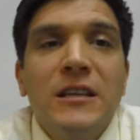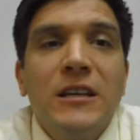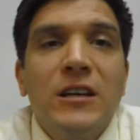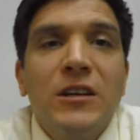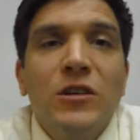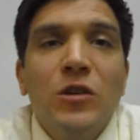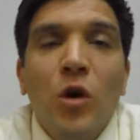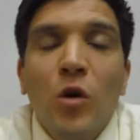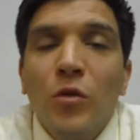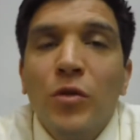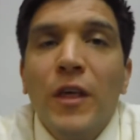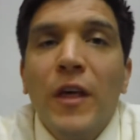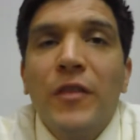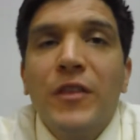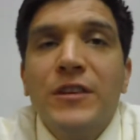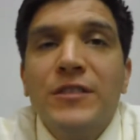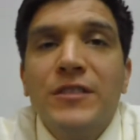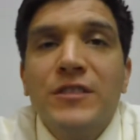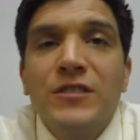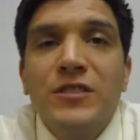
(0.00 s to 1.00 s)
Note that
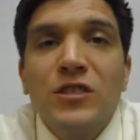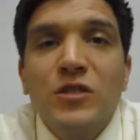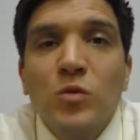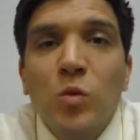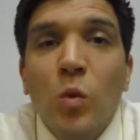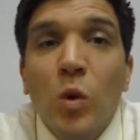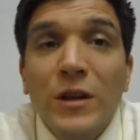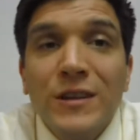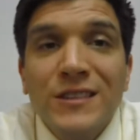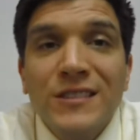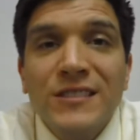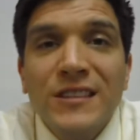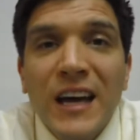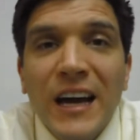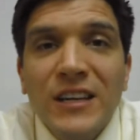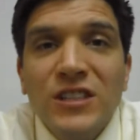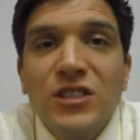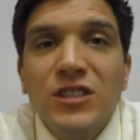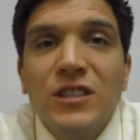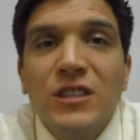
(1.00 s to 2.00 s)
this is just one
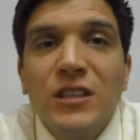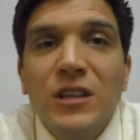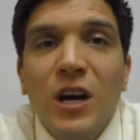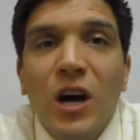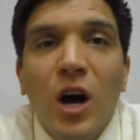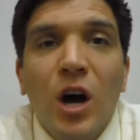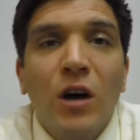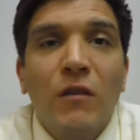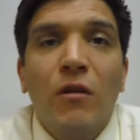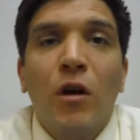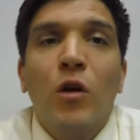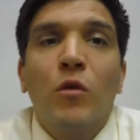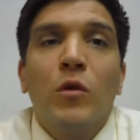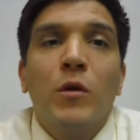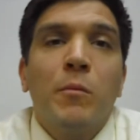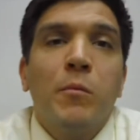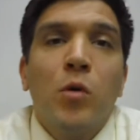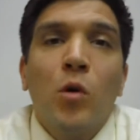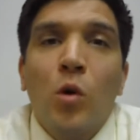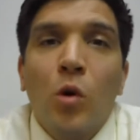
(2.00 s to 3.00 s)
section of our
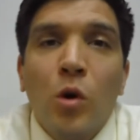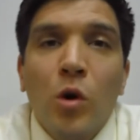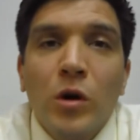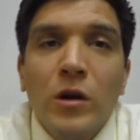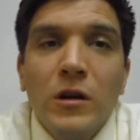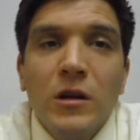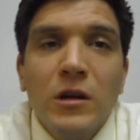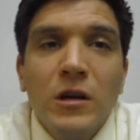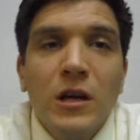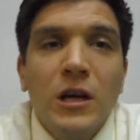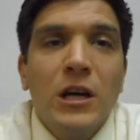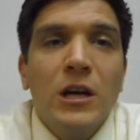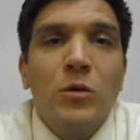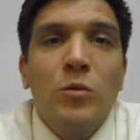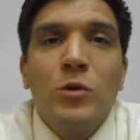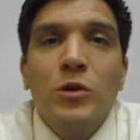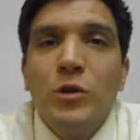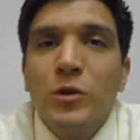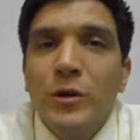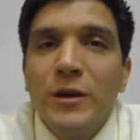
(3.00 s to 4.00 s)
report.
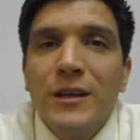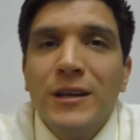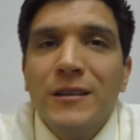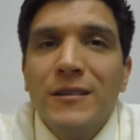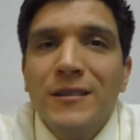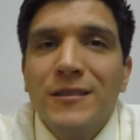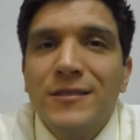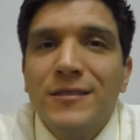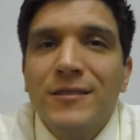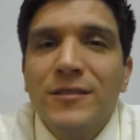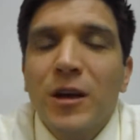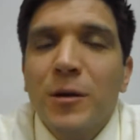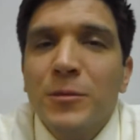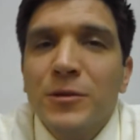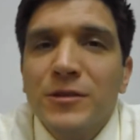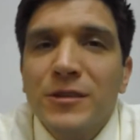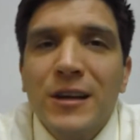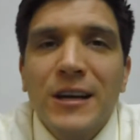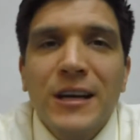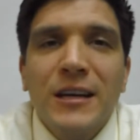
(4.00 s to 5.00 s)
We're doing it, this is
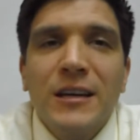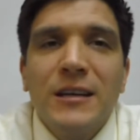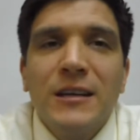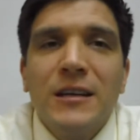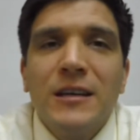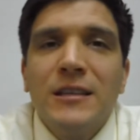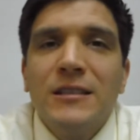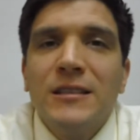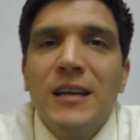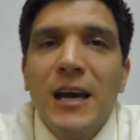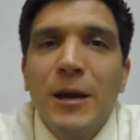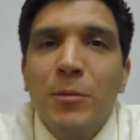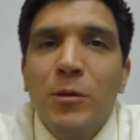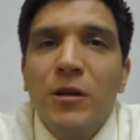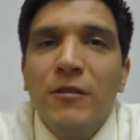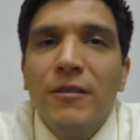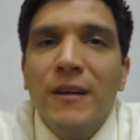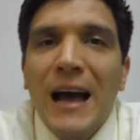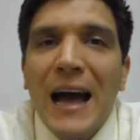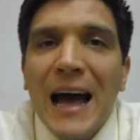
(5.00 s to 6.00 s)
almost like a table
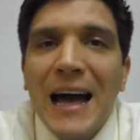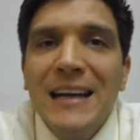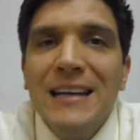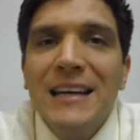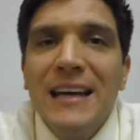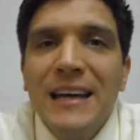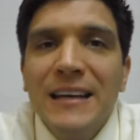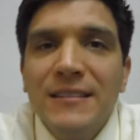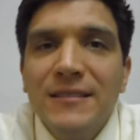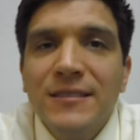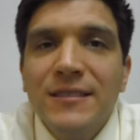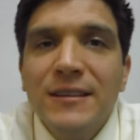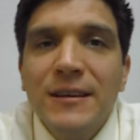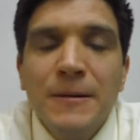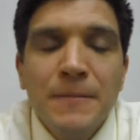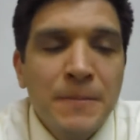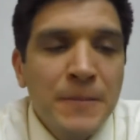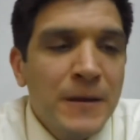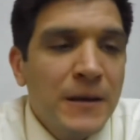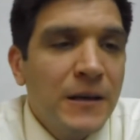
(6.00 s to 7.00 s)
of contents
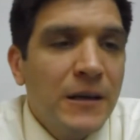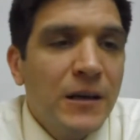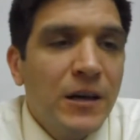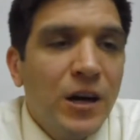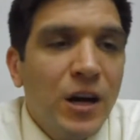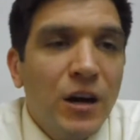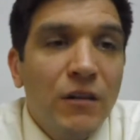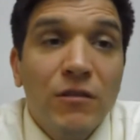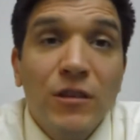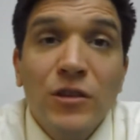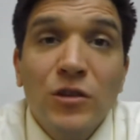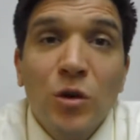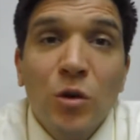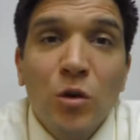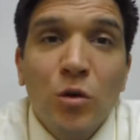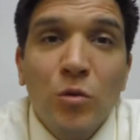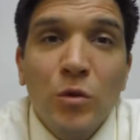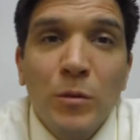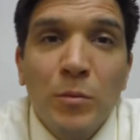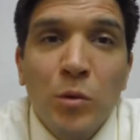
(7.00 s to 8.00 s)
of the
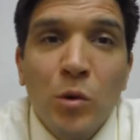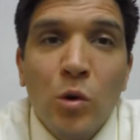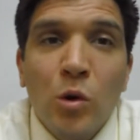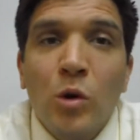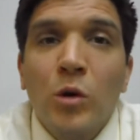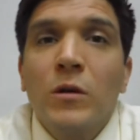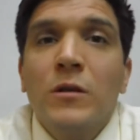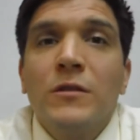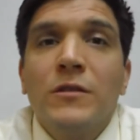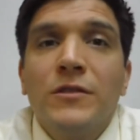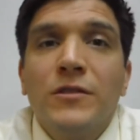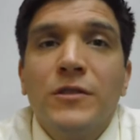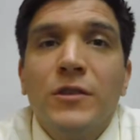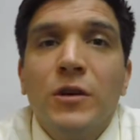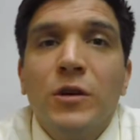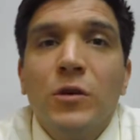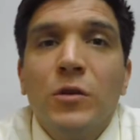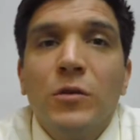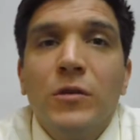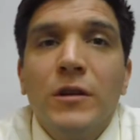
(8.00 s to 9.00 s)
total report.
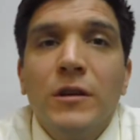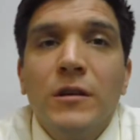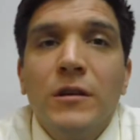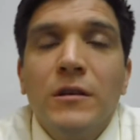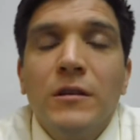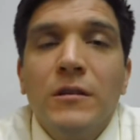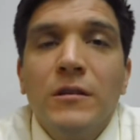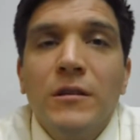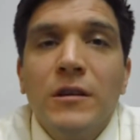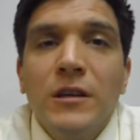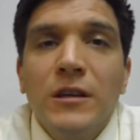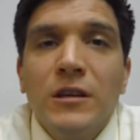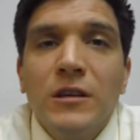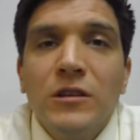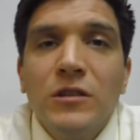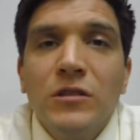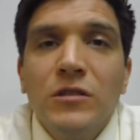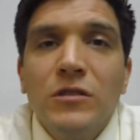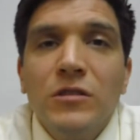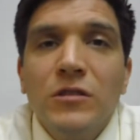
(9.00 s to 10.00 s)
So
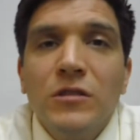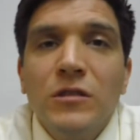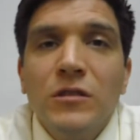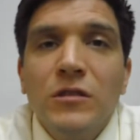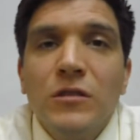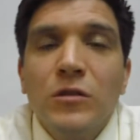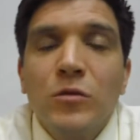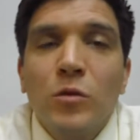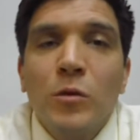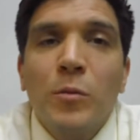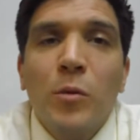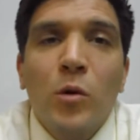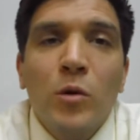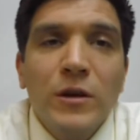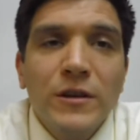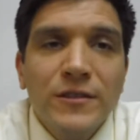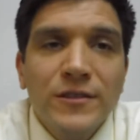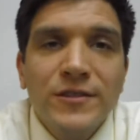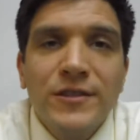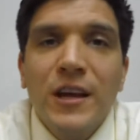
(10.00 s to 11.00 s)
the report
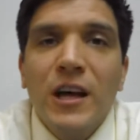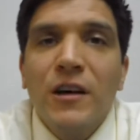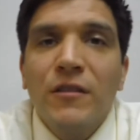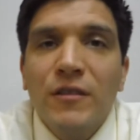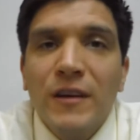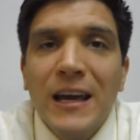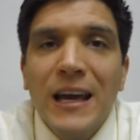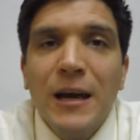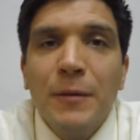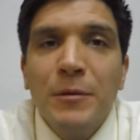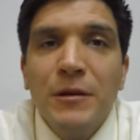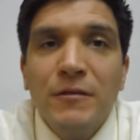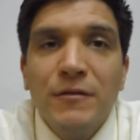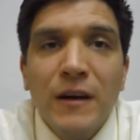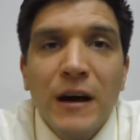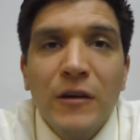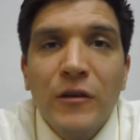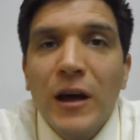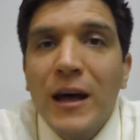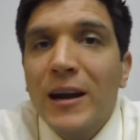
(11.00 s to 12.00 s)
itself can be
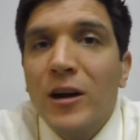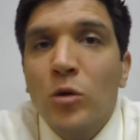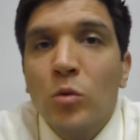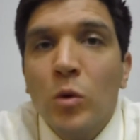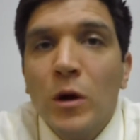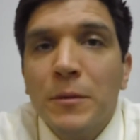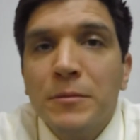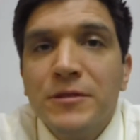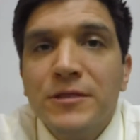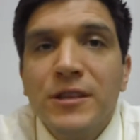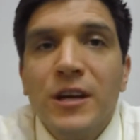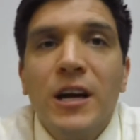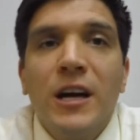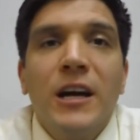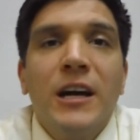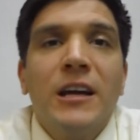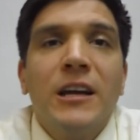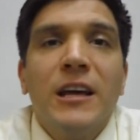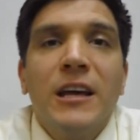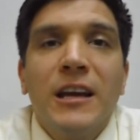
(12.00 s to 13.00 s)
found on our
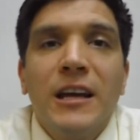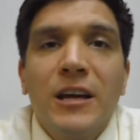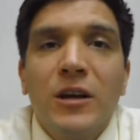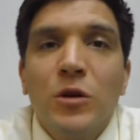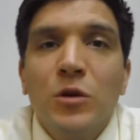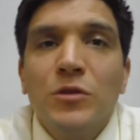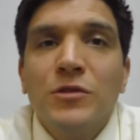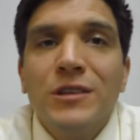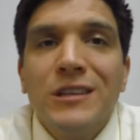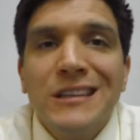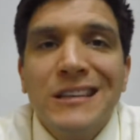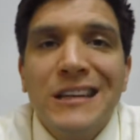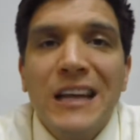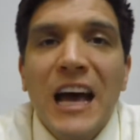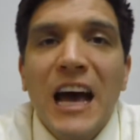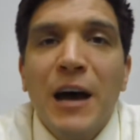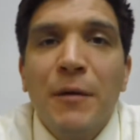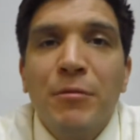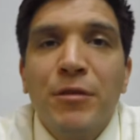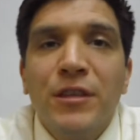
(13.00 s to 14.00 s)
website, and it goes in
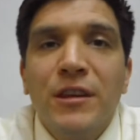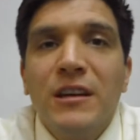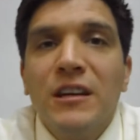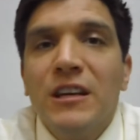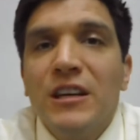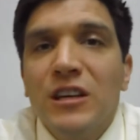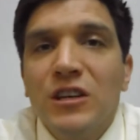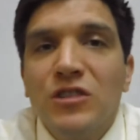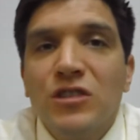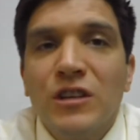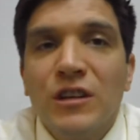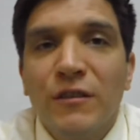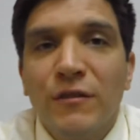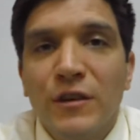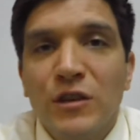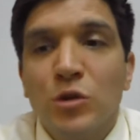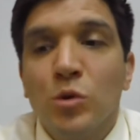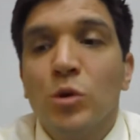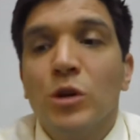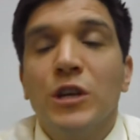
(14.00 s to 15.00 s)
depth into each
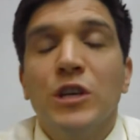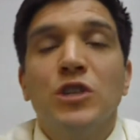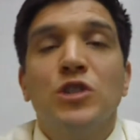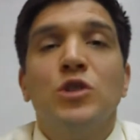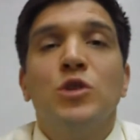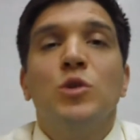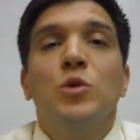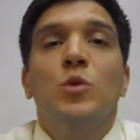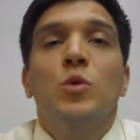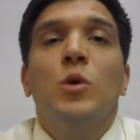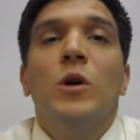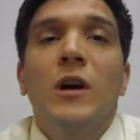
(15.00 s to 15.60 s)
individual issue